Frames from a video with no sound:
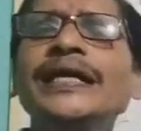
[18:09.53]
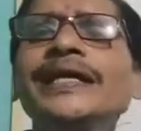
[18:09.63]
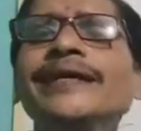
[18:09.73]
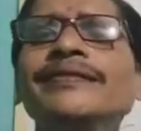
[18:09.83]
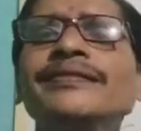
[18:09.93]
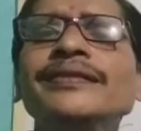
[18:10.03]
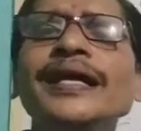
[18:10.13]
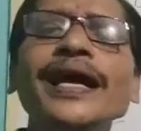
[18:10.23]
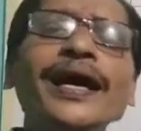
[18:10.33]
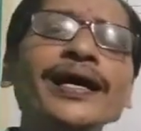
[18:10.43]
in
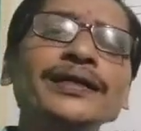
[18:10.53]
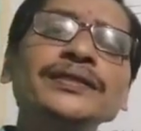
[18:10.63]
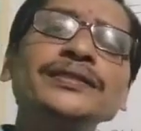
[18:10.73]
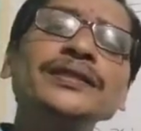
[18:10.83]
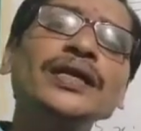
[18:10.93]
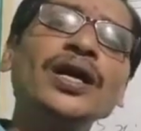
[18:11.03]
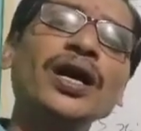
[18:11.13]
their